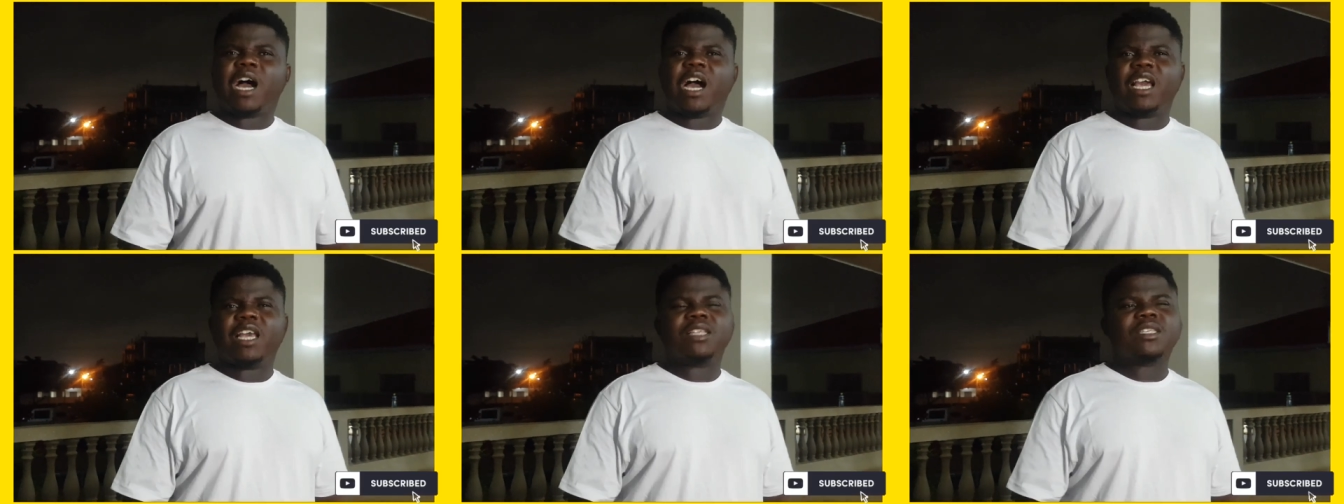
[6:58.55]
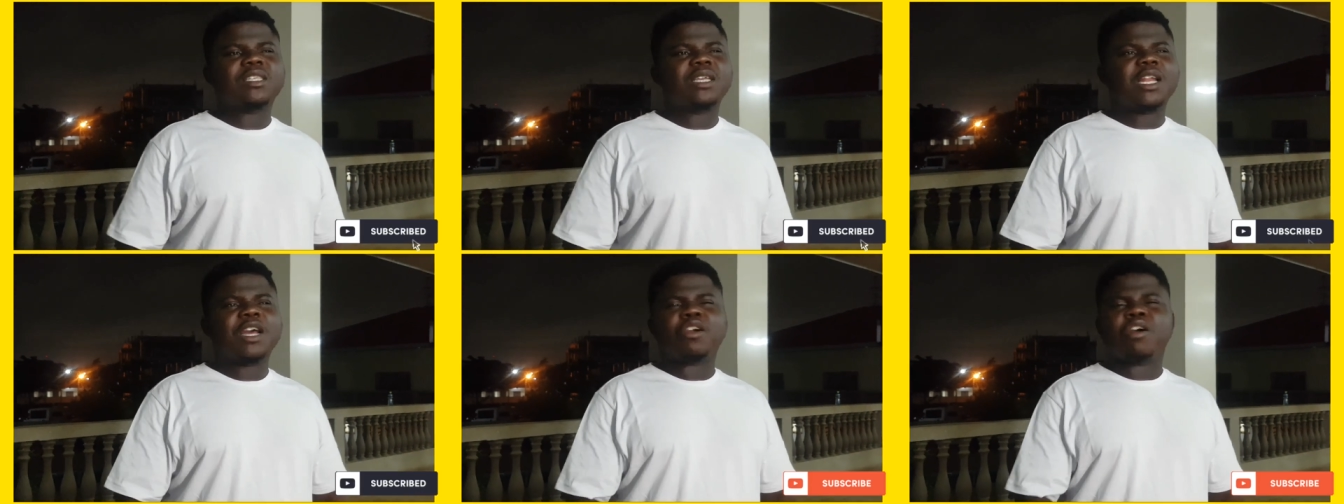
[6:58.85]

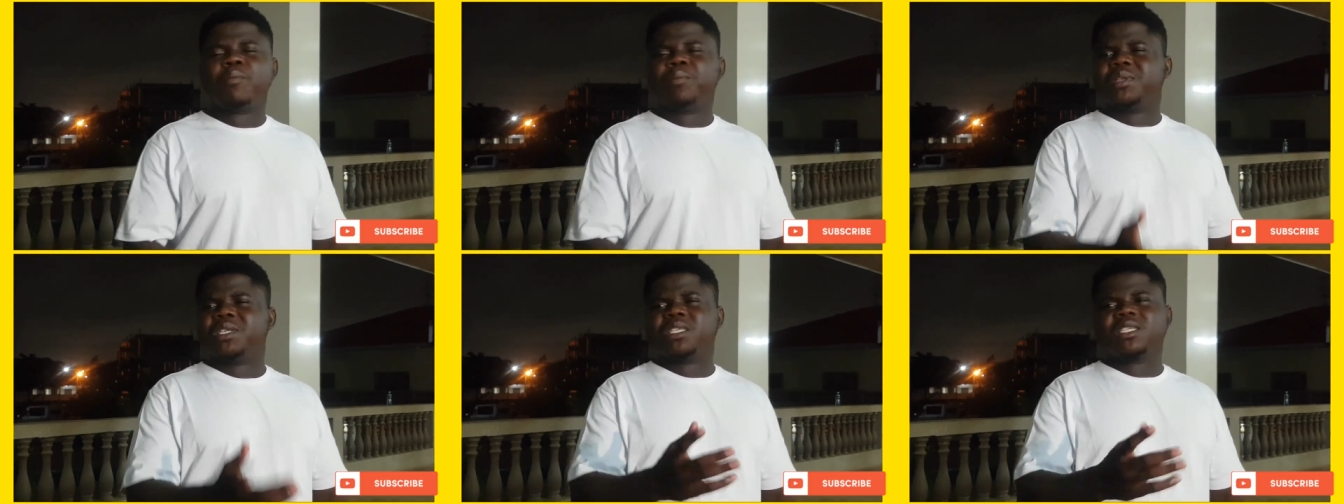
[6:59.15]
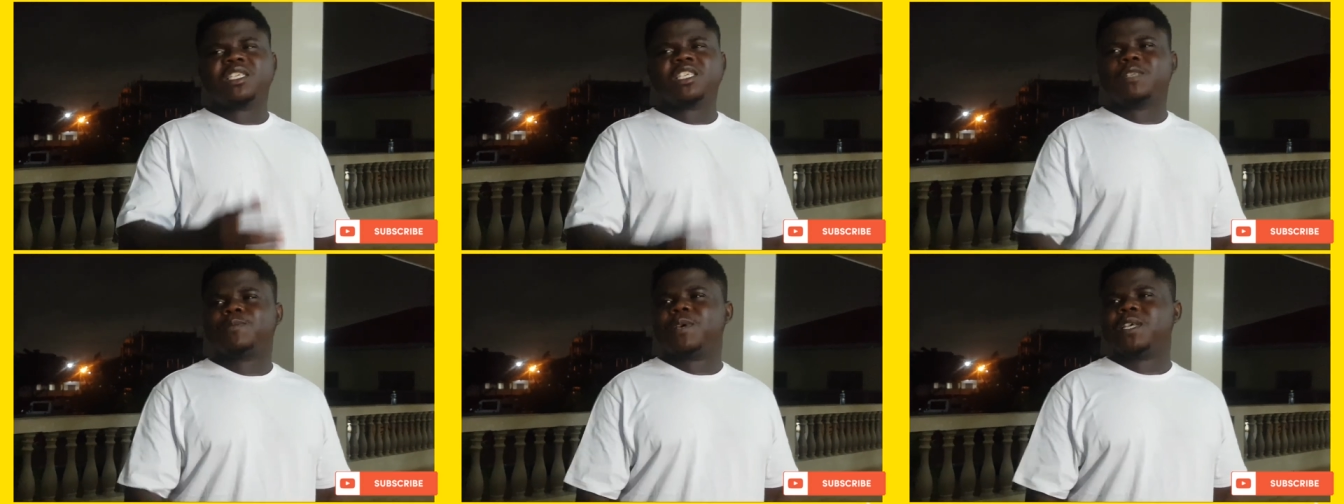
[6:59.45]
It's not a
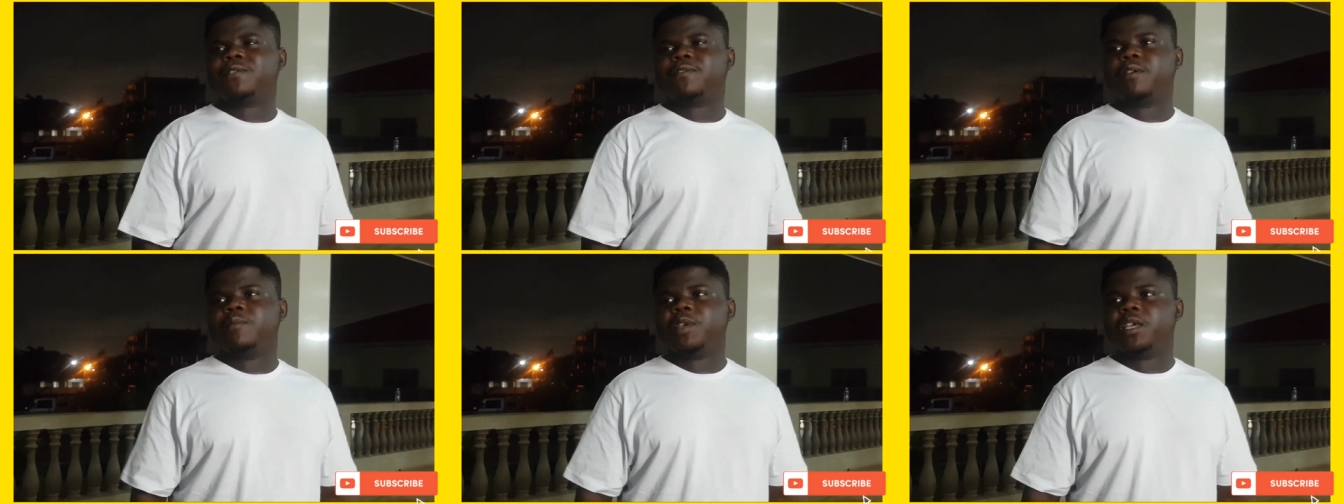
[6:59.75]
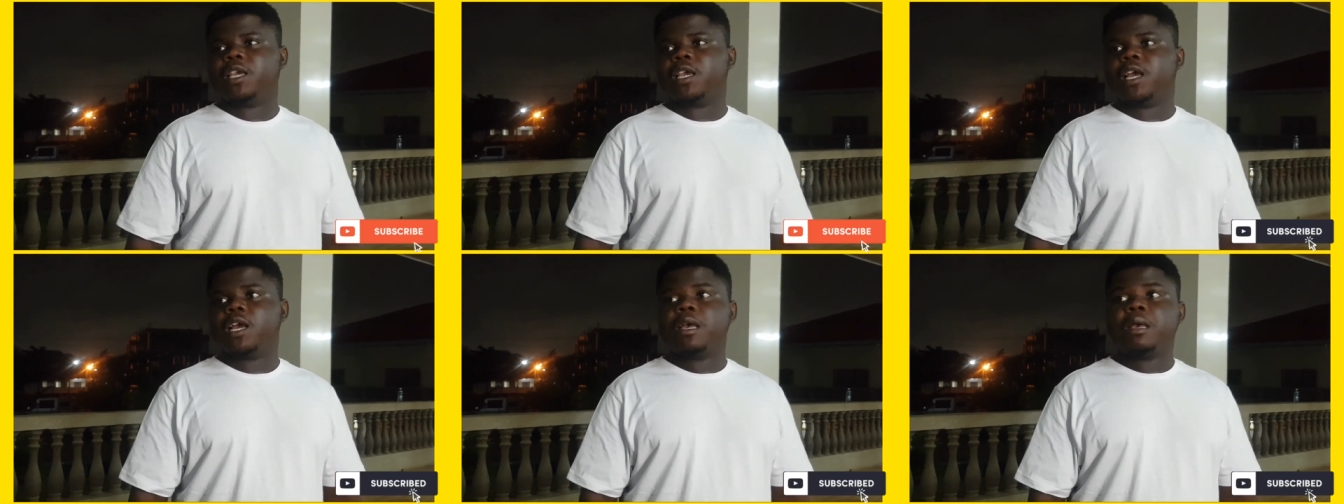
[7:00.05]
competition space for
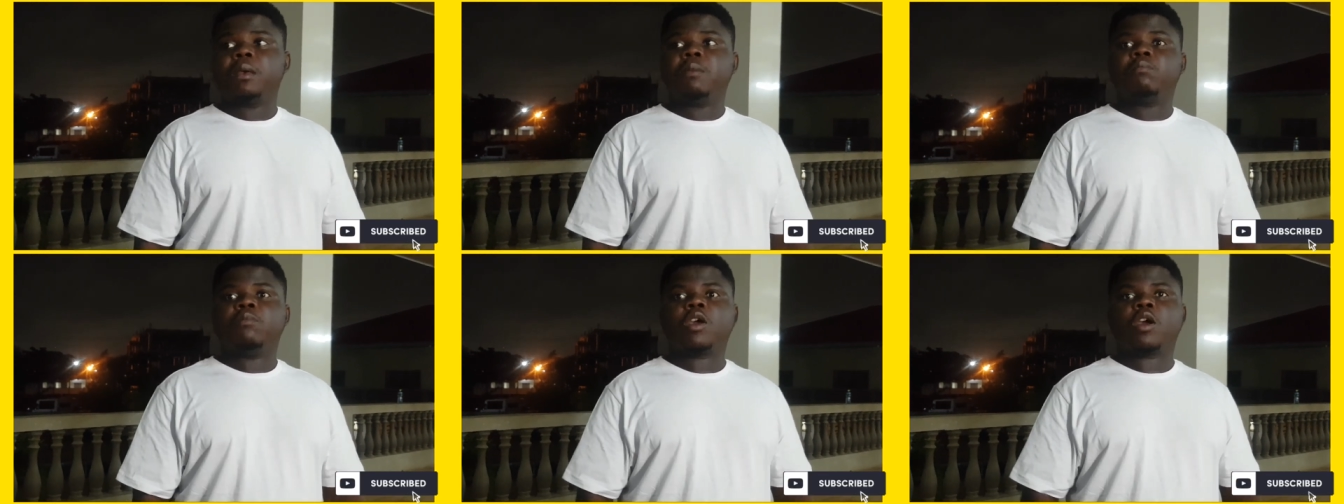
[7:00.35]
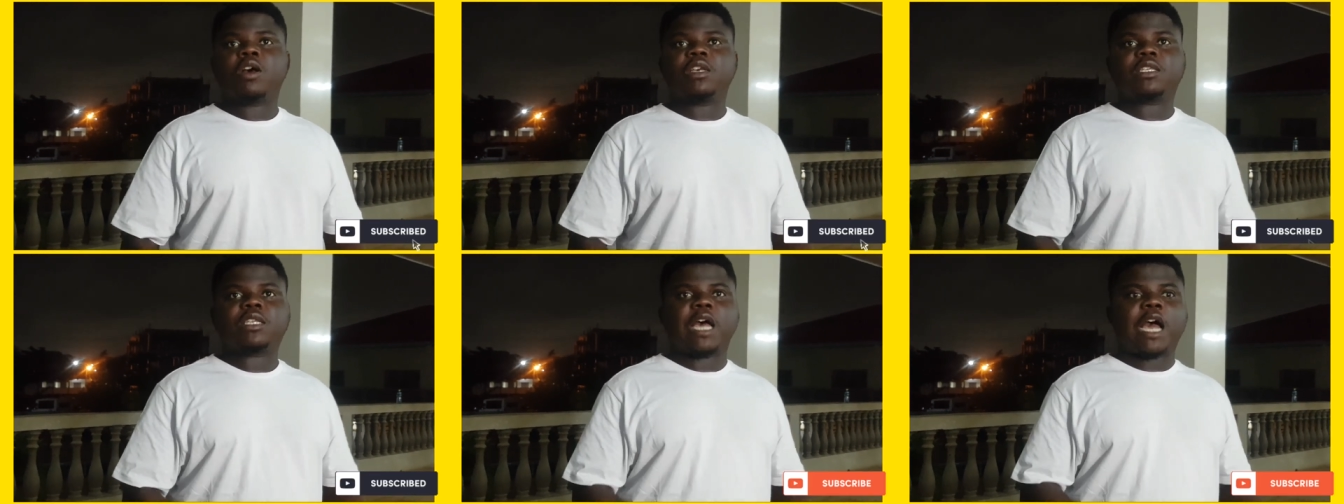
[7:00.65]
me,
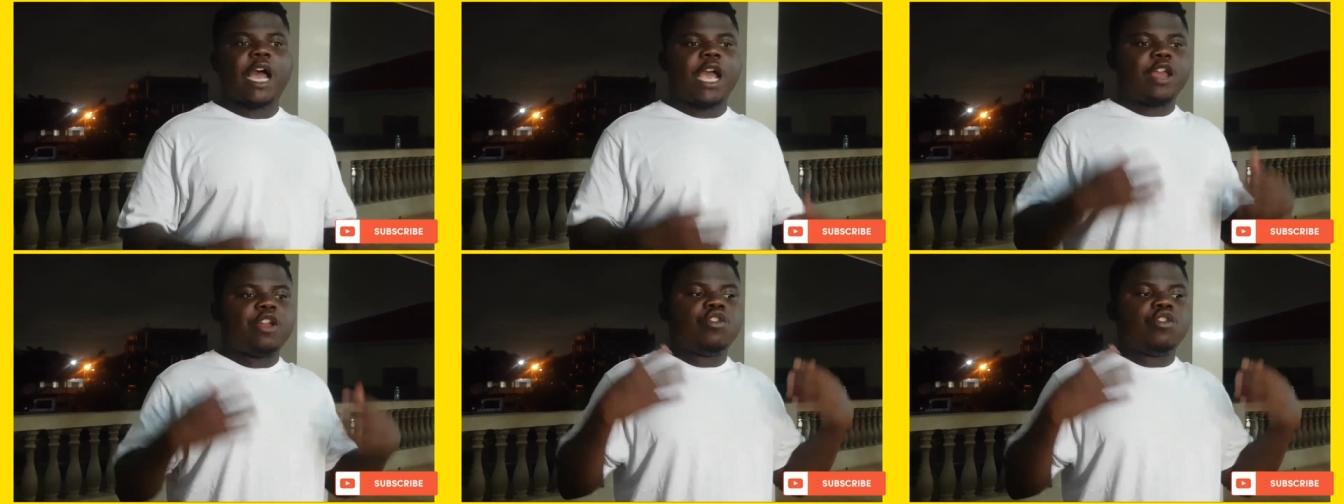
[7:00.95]
because I